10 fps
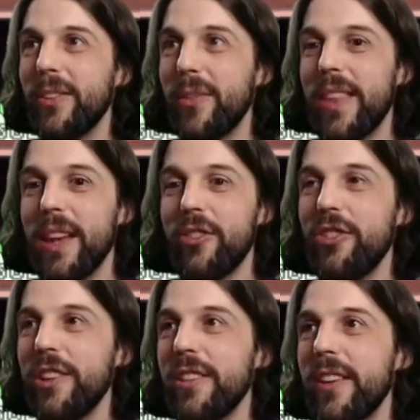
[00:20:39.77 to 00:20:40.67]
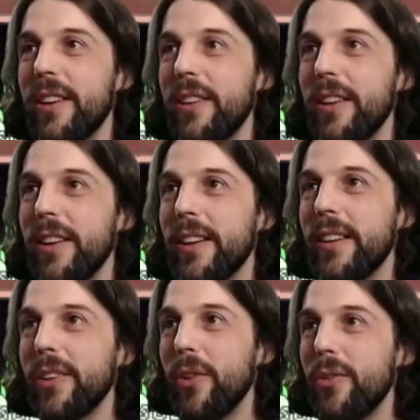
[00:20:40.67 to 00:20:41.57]
So their shields are gone.
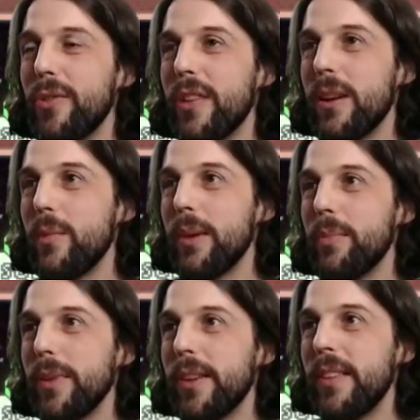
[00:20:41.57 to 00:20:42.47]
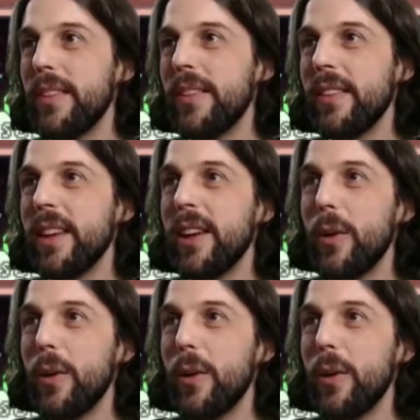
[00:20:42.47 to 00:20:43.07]
Go for their weapons.